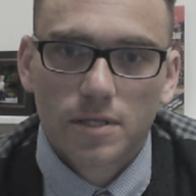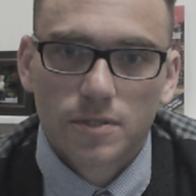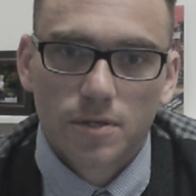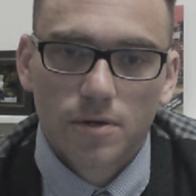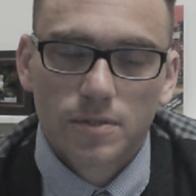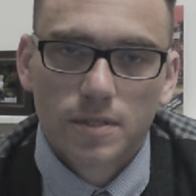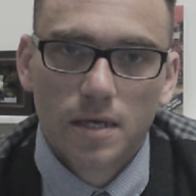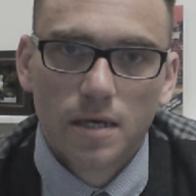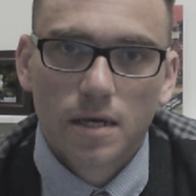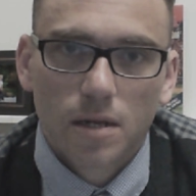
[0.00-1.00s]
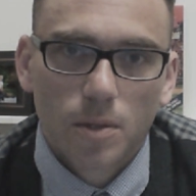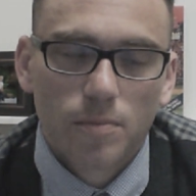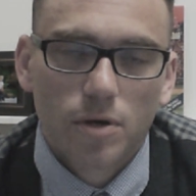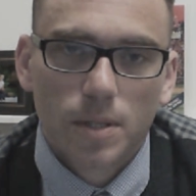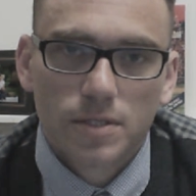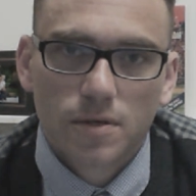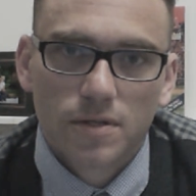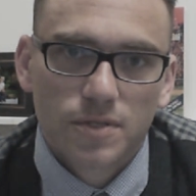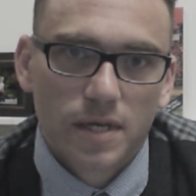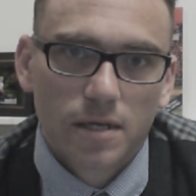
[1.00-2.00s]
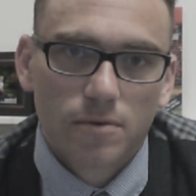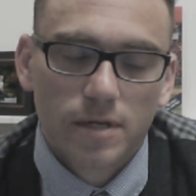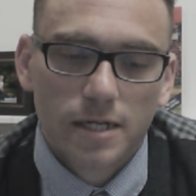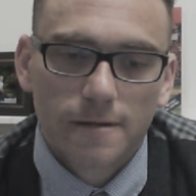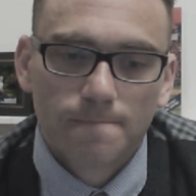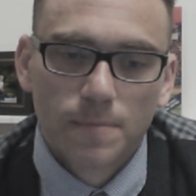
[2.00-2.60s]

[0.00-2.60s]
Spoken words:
concerns. Another bill that's on second reading.